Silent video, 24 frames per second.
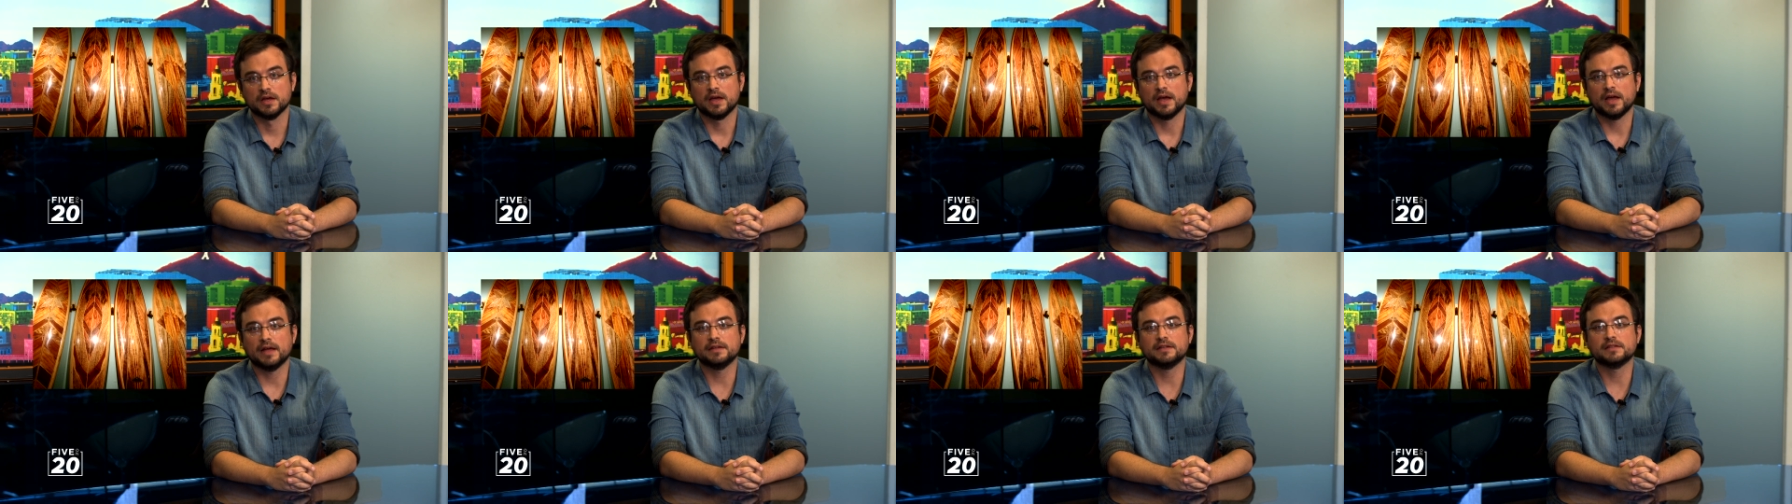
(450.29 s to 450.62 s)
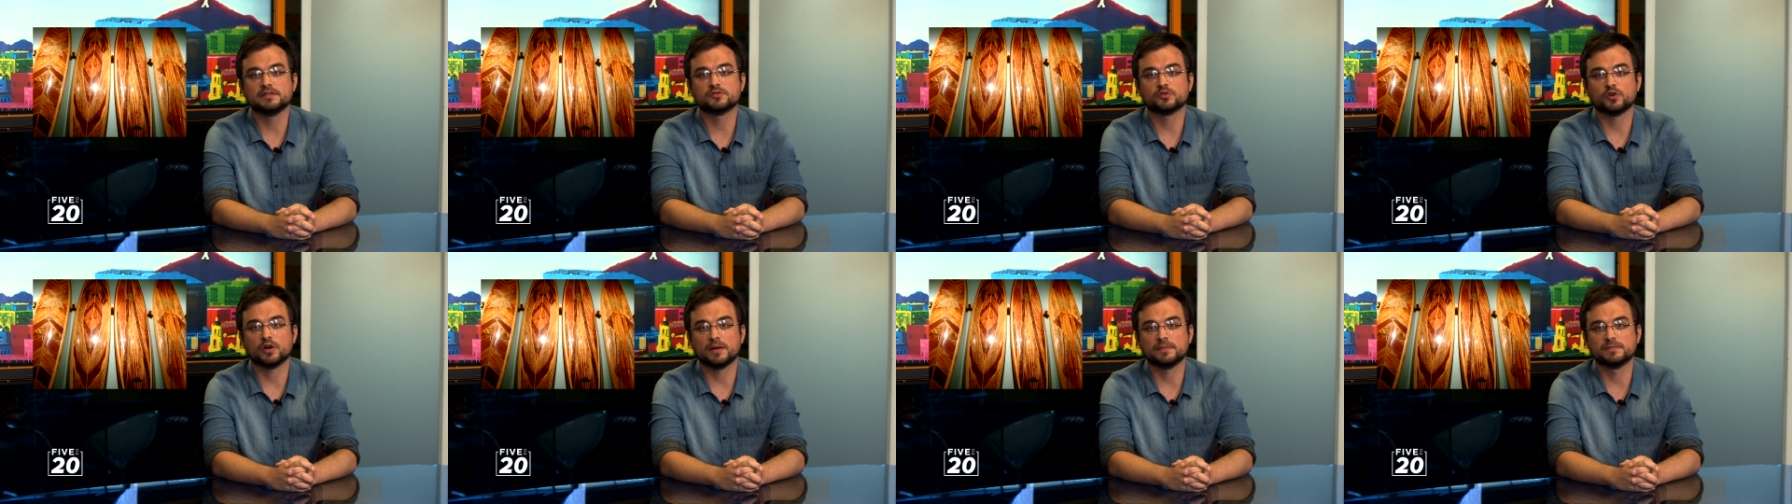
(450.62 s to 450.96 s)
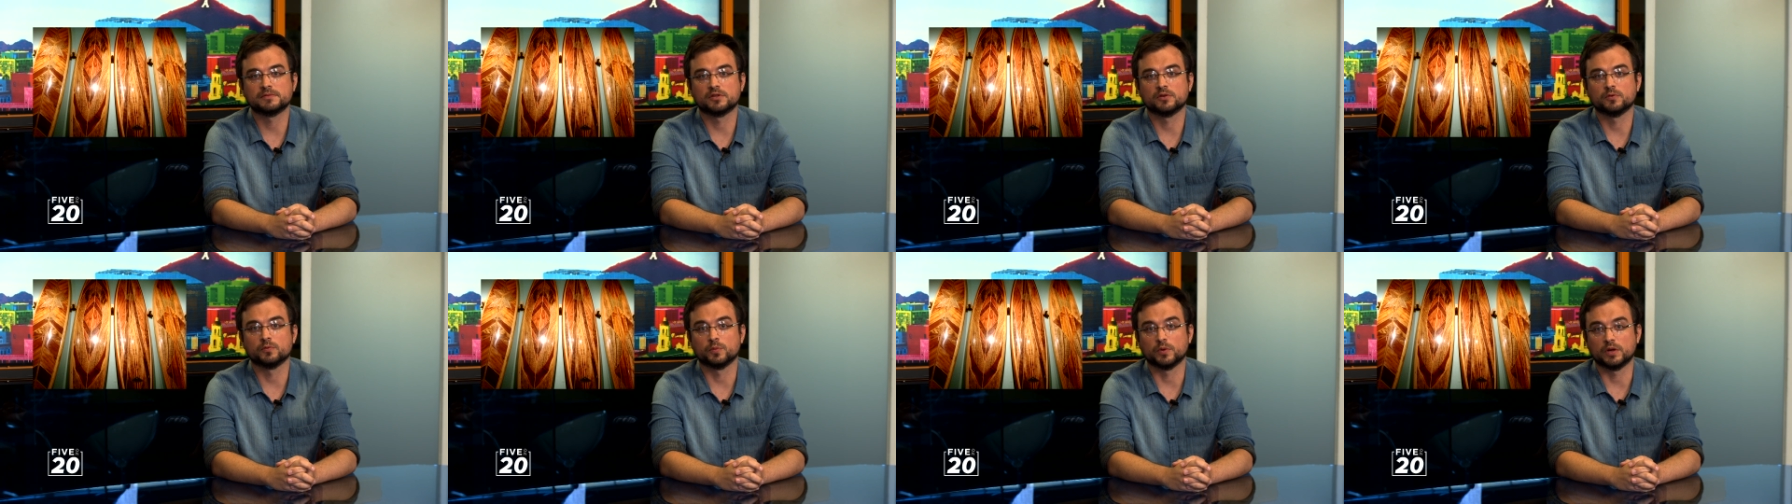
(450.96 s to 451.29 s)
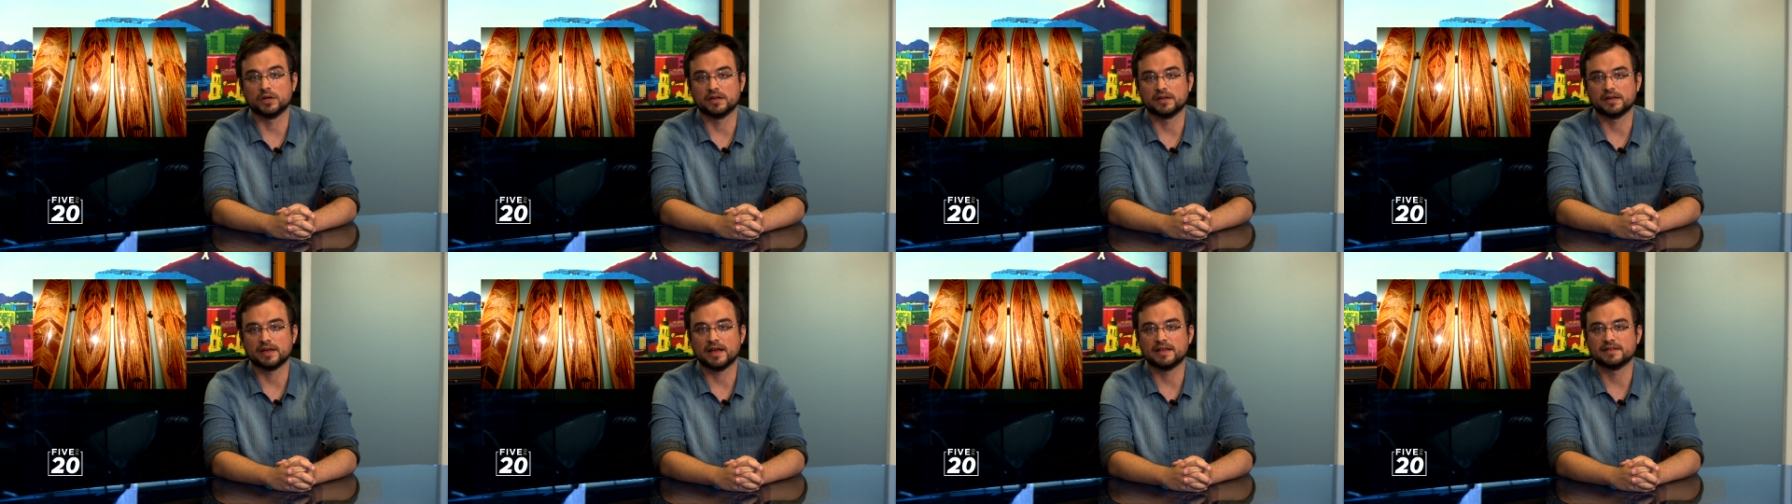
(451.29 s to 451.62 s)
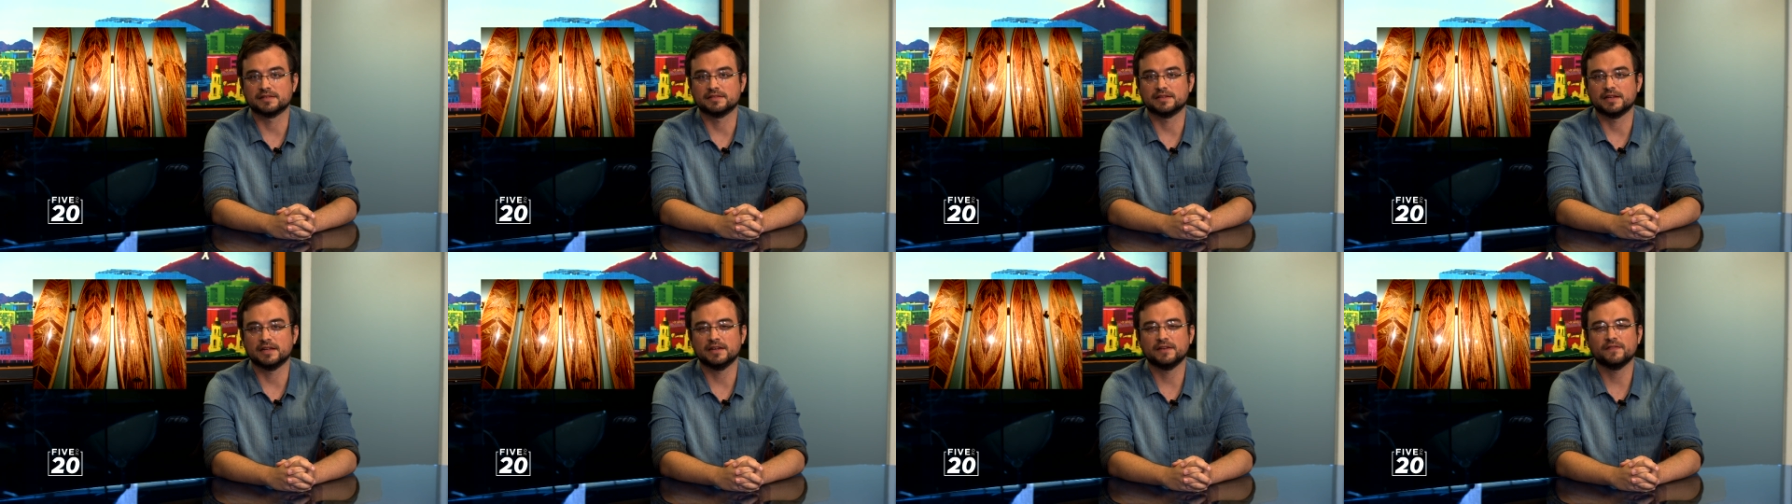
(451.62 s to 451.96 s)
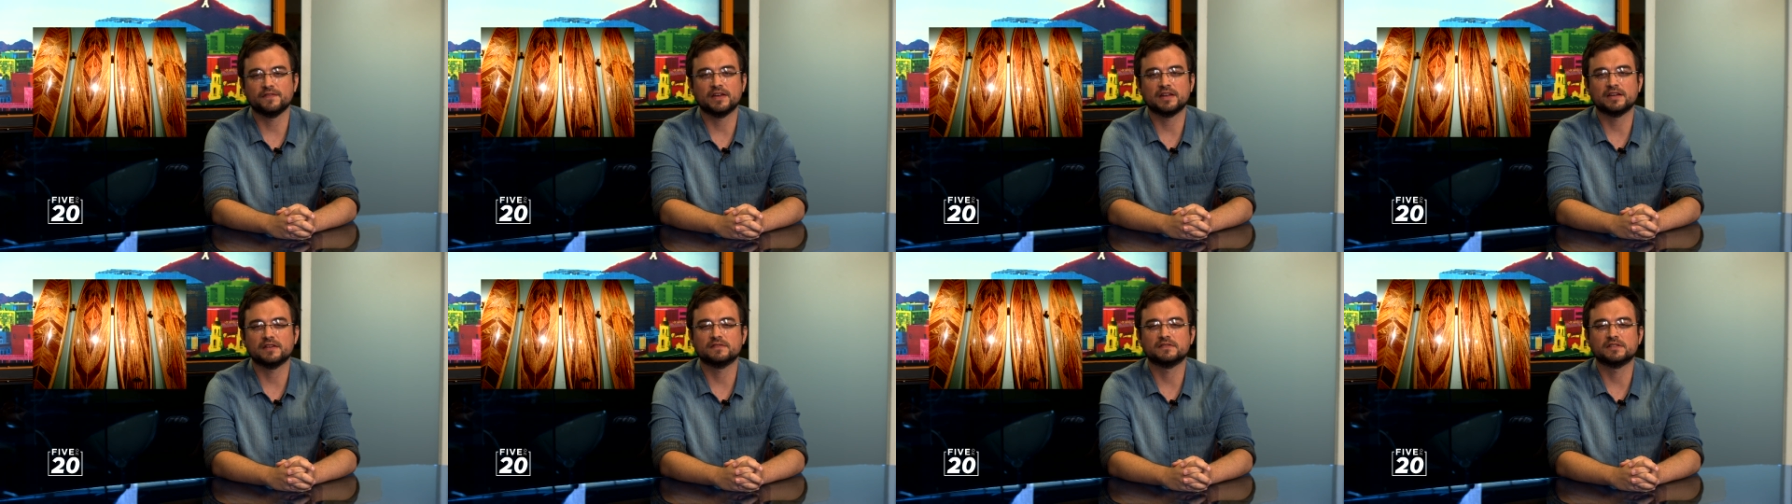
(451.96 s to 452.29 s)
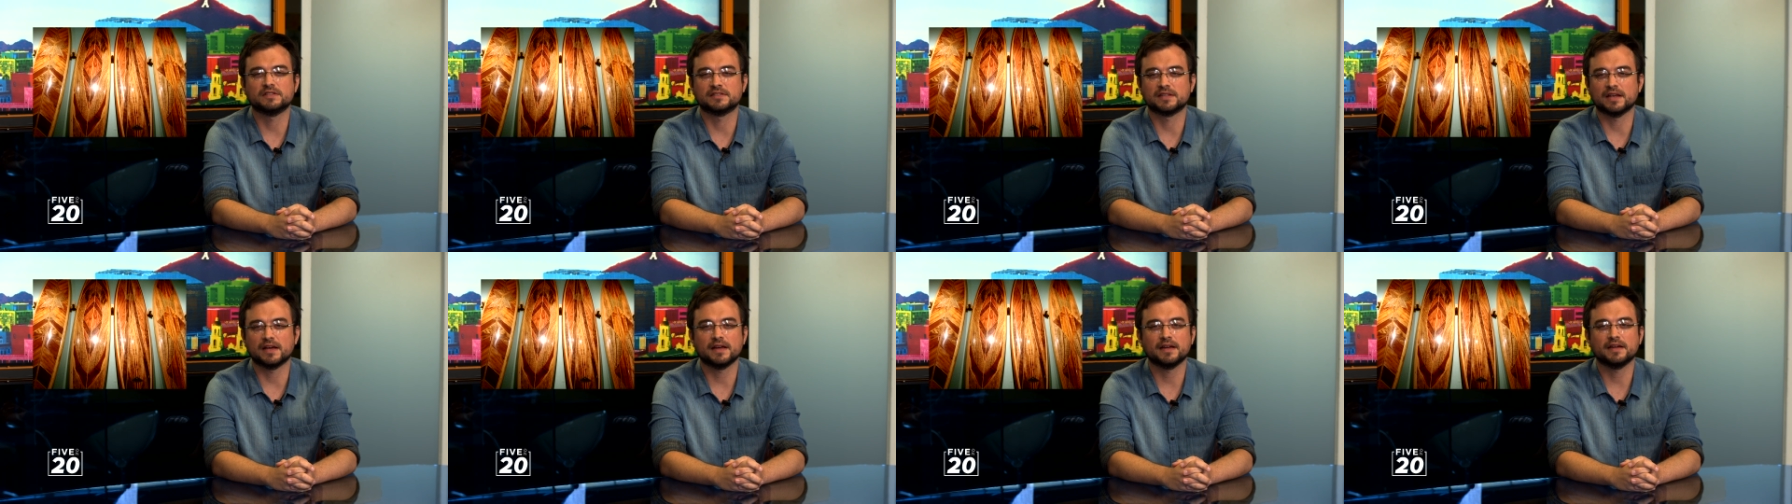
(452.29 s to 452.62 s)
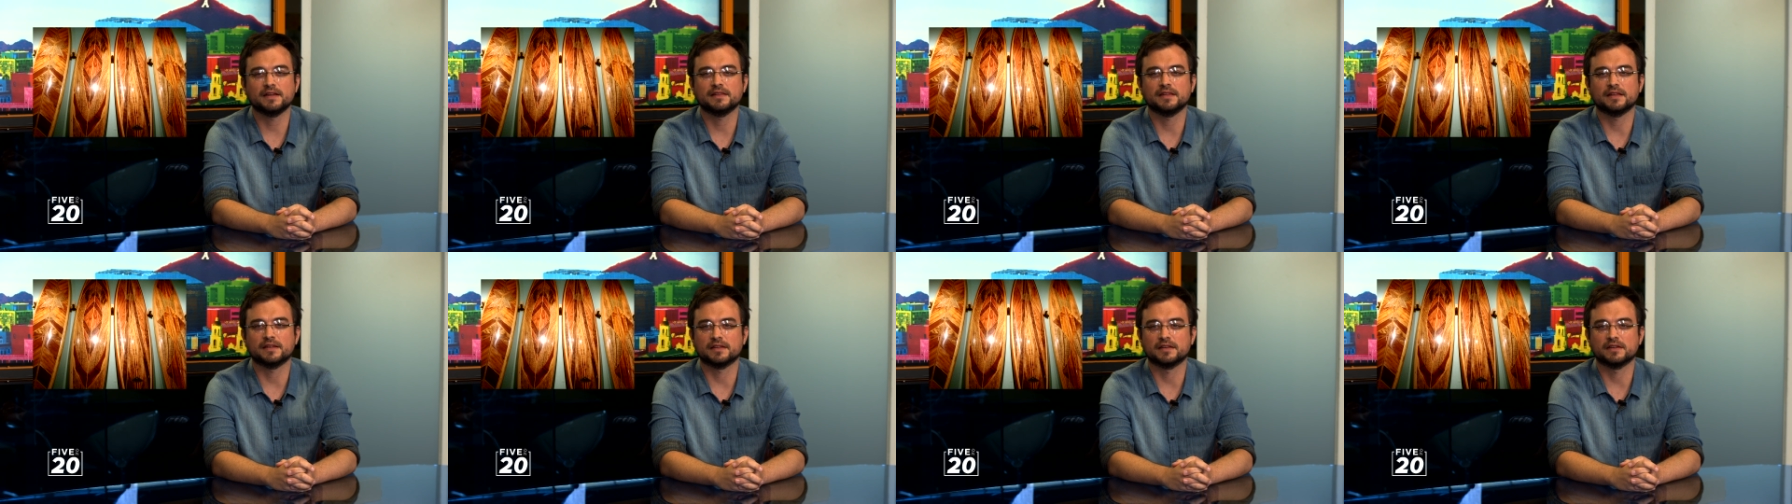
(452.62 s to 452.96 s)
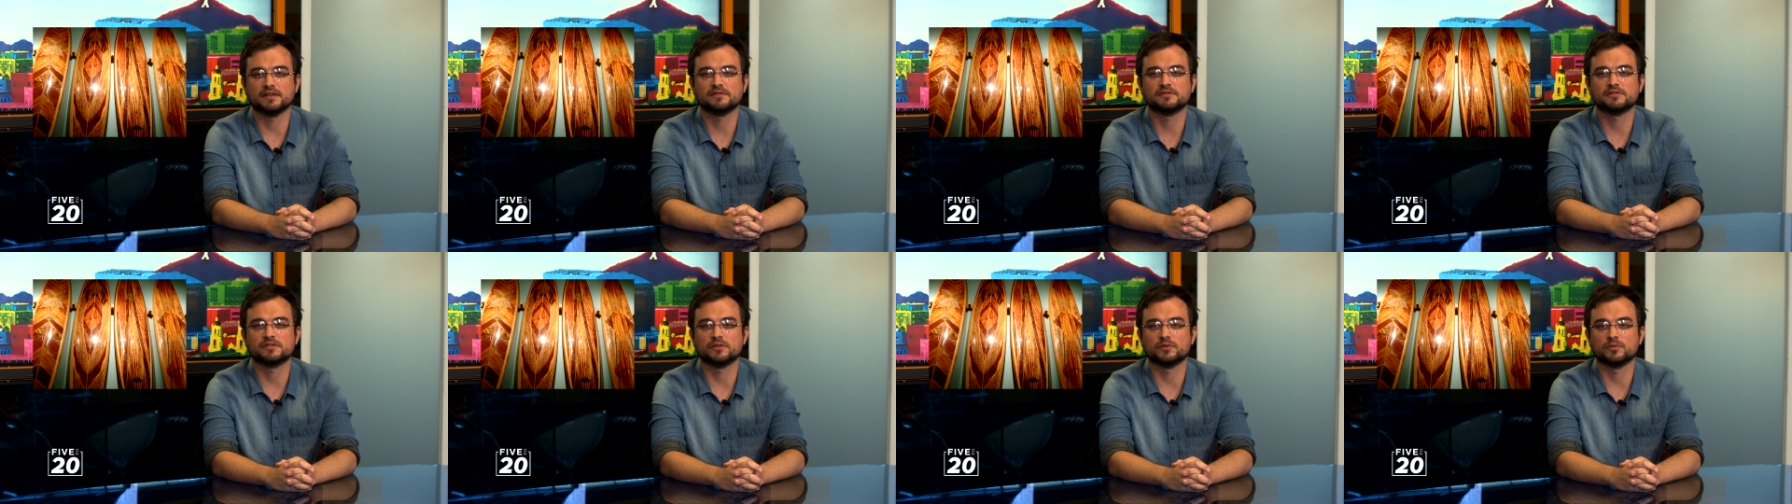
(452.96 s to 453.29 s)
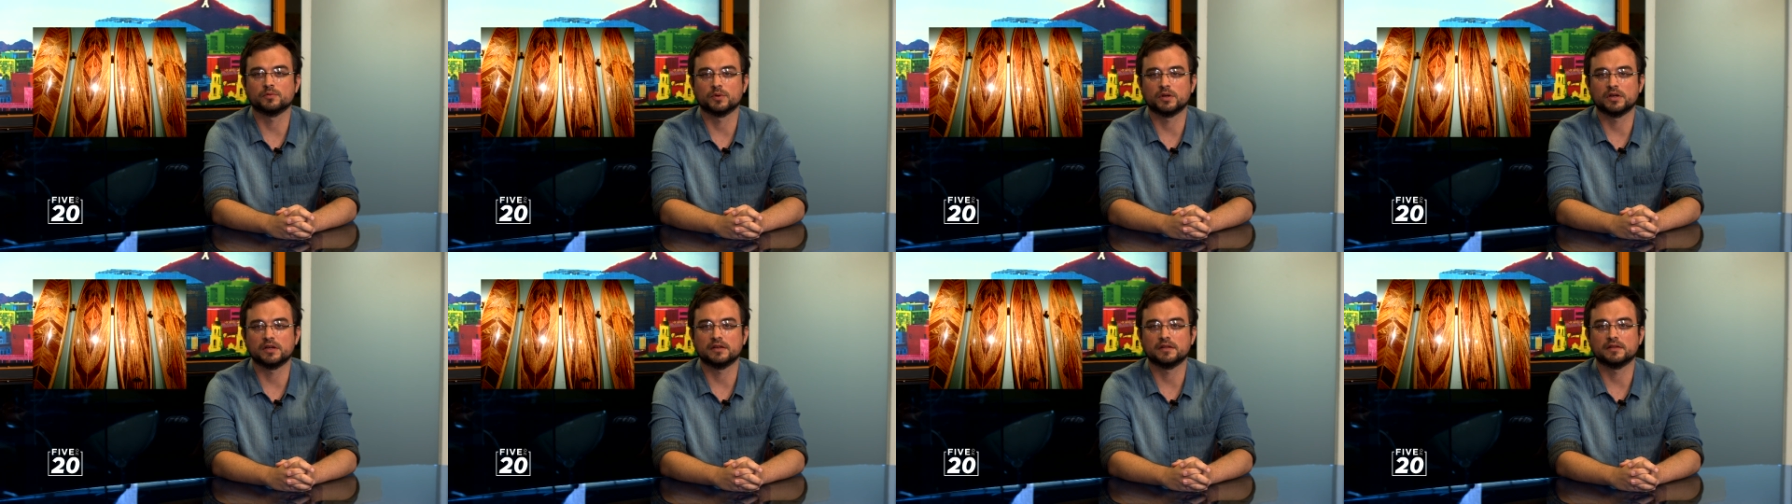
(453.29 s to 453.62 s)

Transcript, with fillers: and describes the ring as an innovative design that gives ring,